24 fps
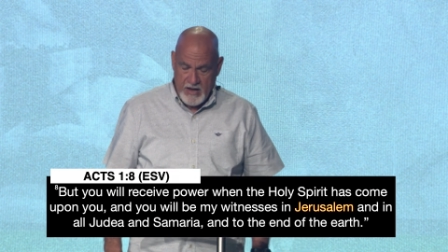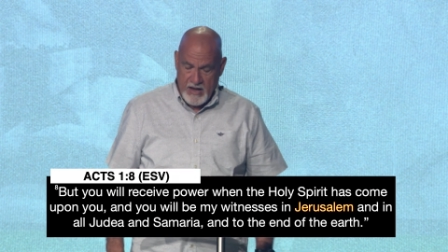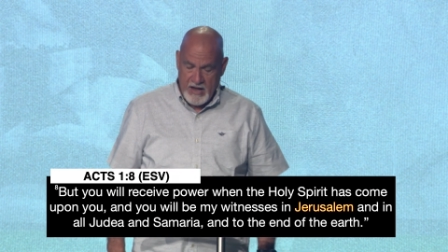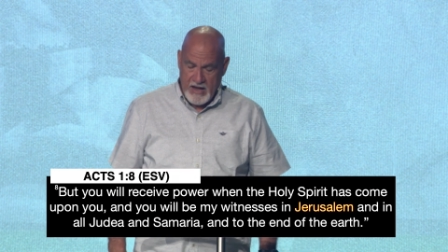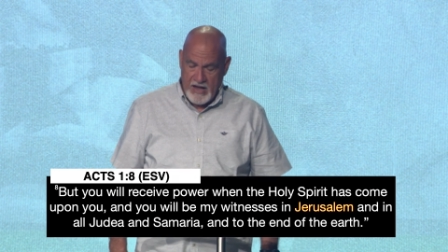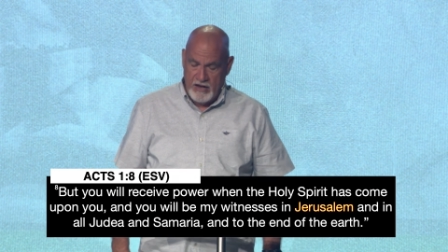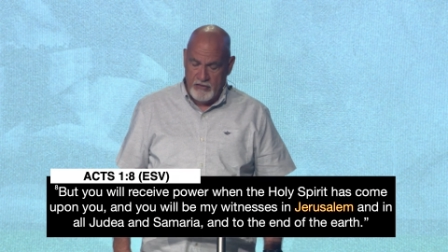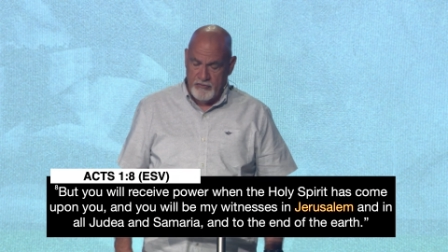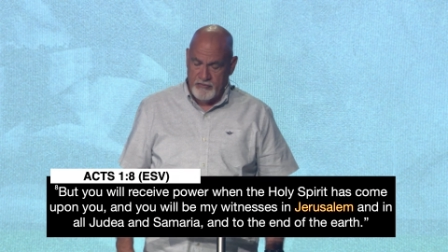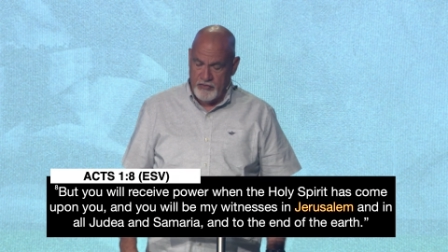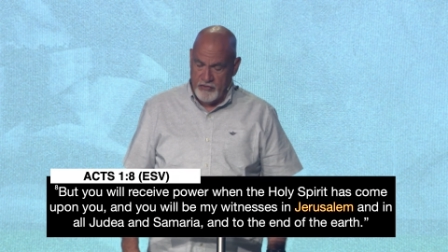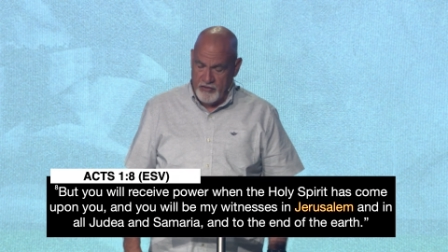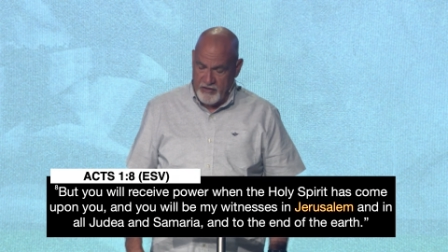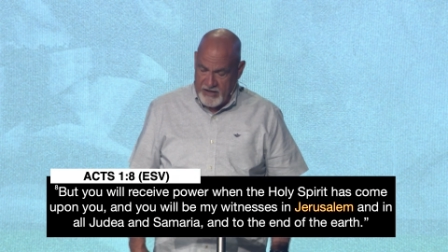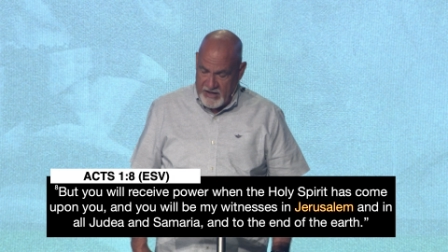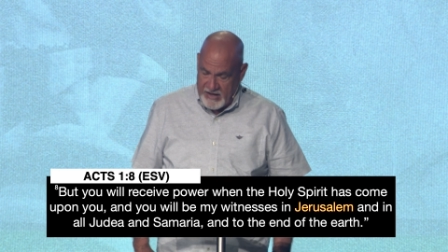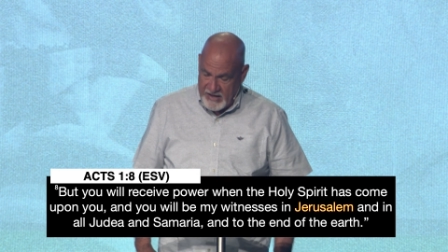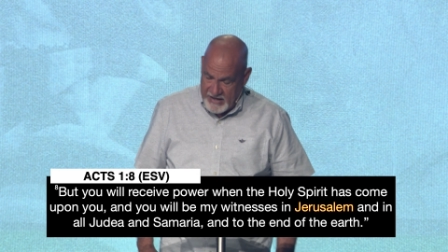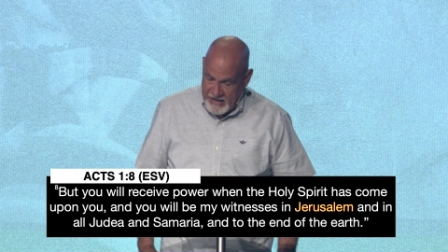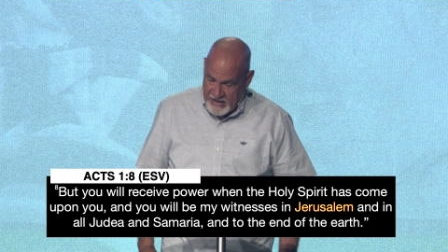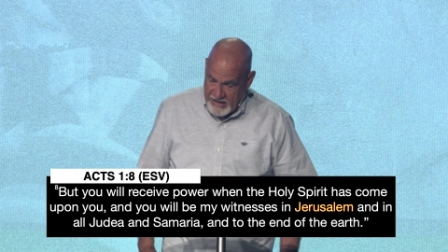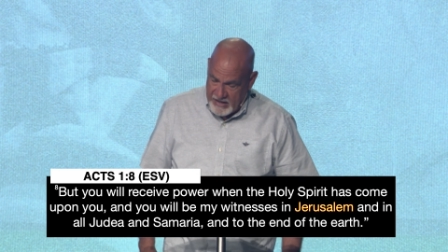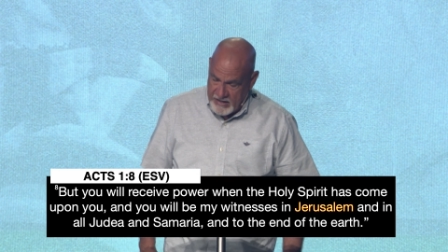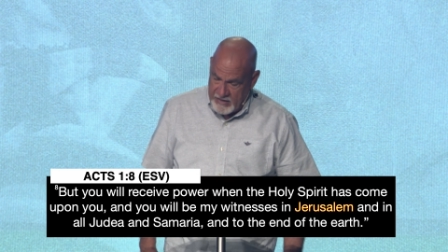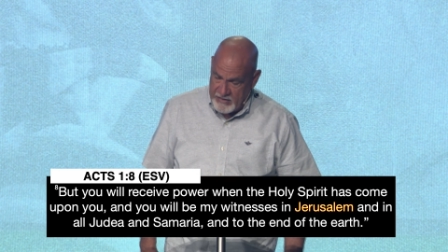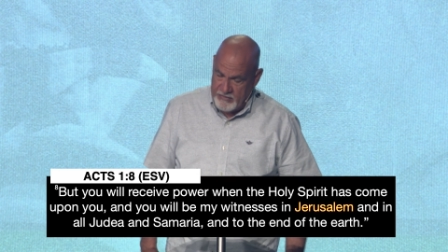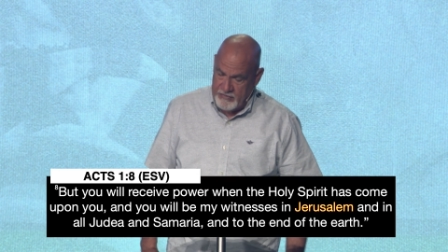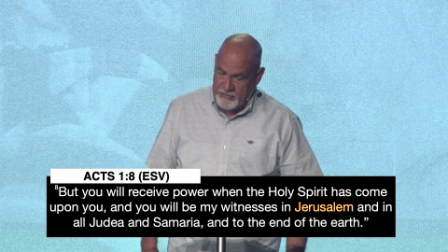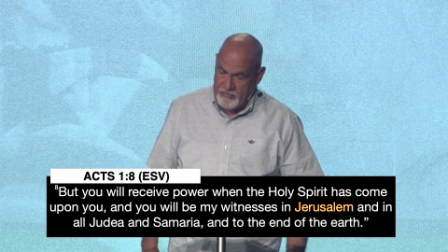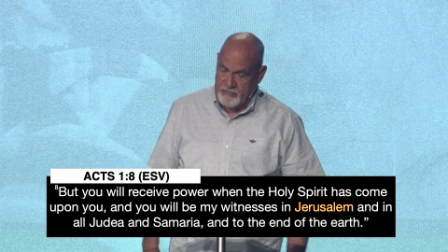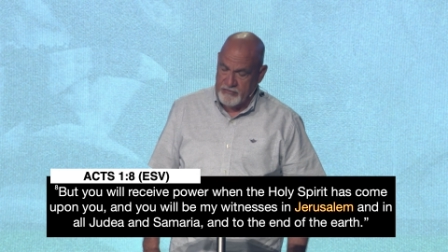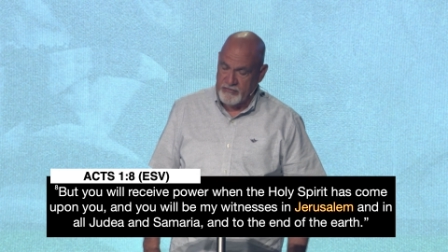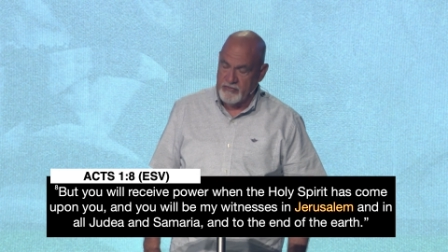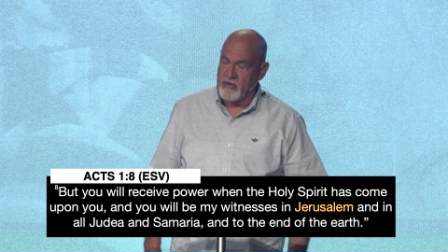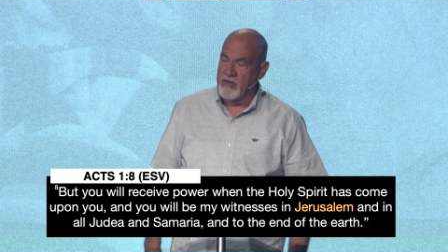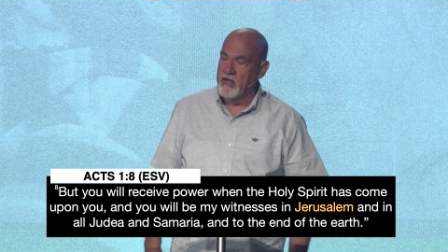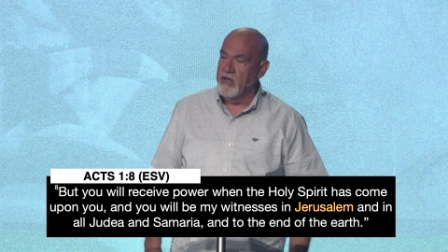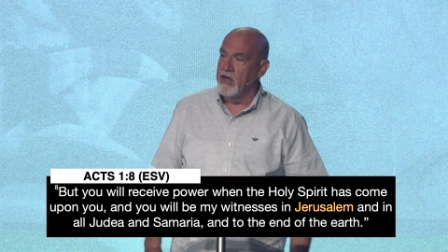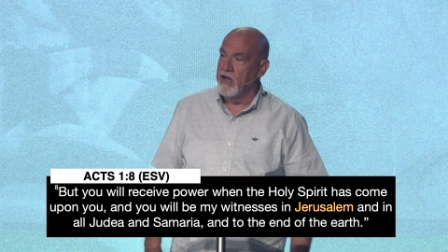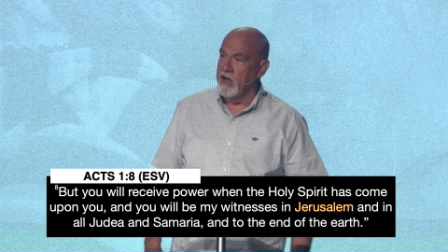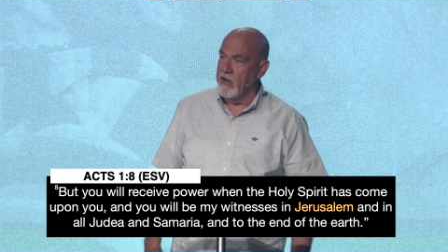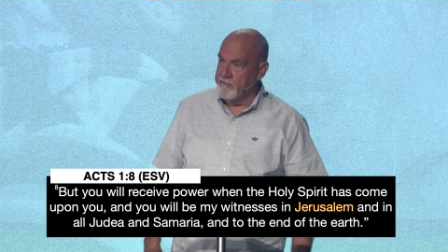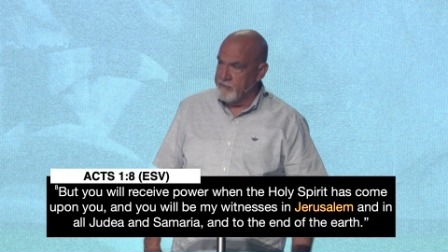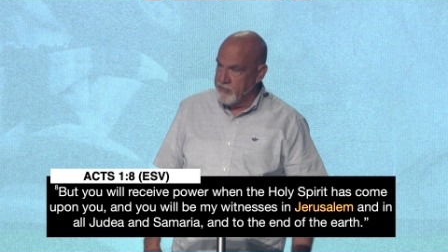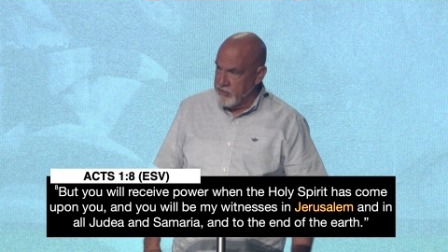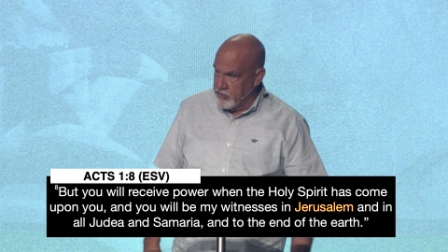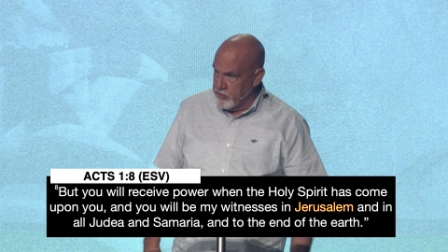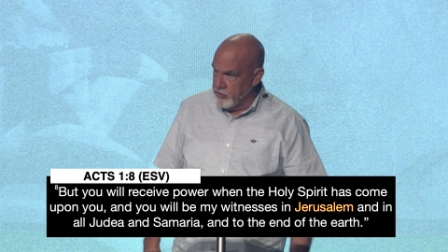and to the ends
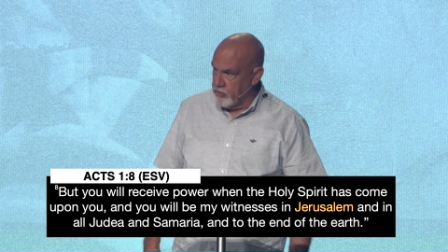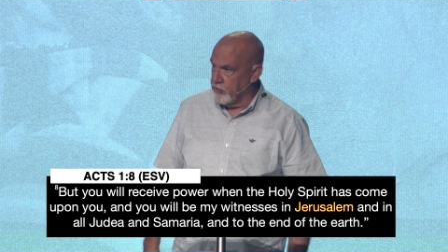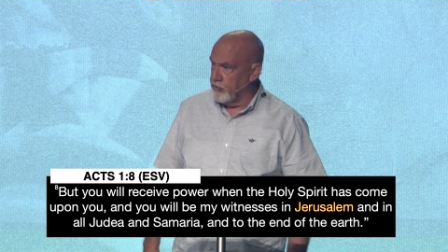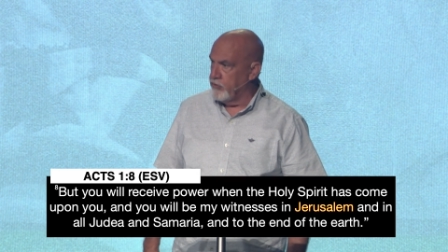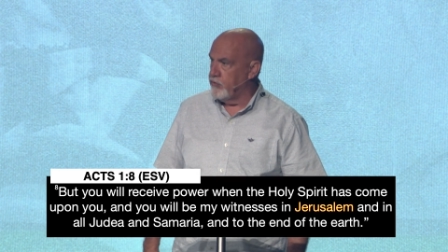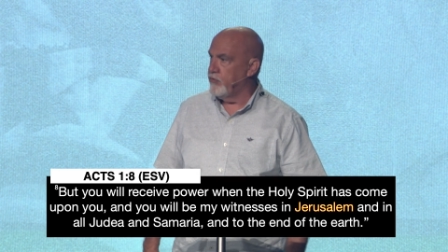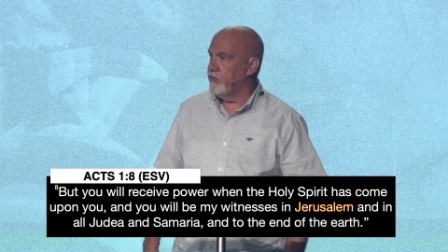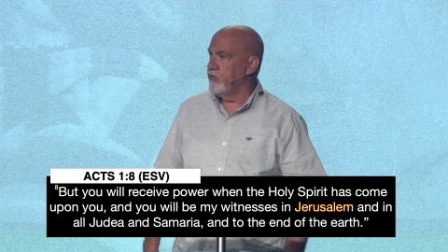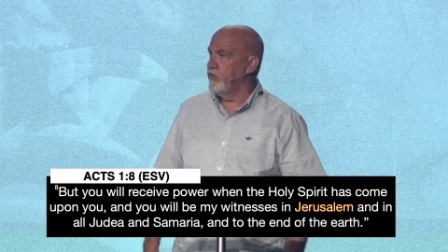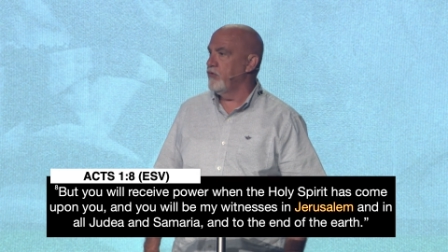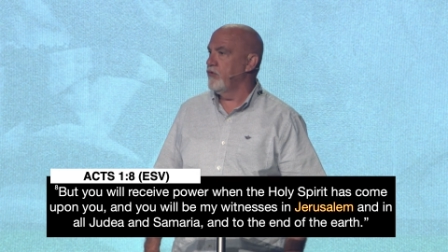of the earth.